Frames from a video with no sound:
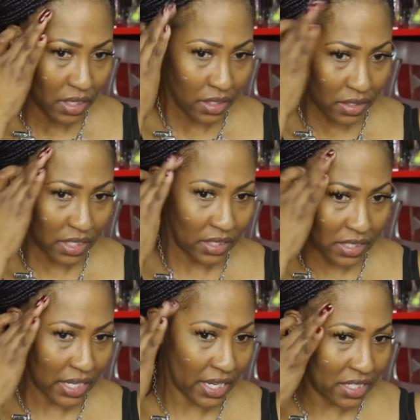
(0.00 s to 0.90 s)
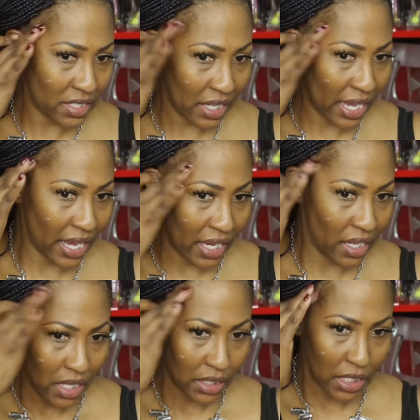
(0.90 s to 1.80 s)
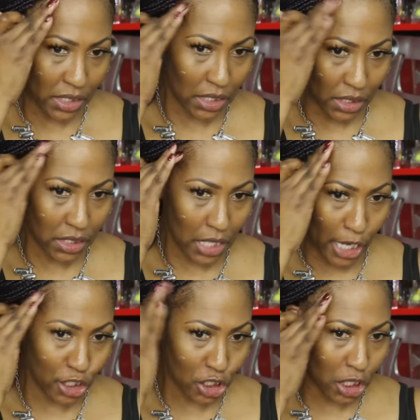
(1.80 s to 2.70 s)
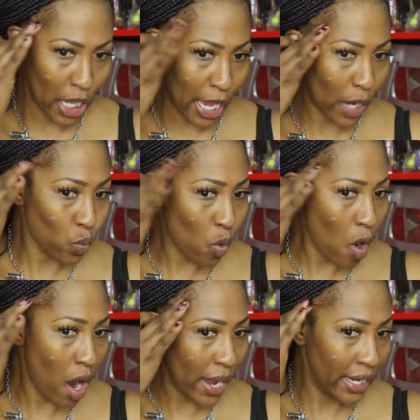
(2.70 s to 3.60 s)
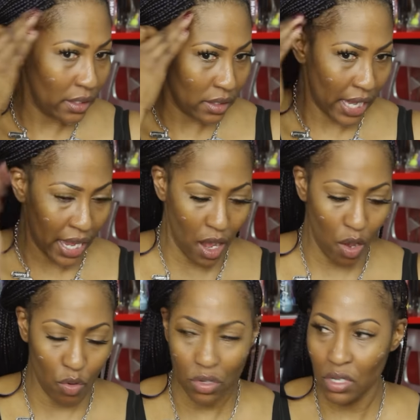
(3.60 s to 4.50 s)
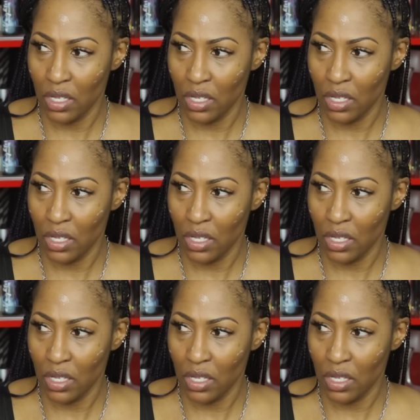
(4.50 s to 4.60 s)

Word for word: Let's get these edges laid. Let's get these edges laid right now.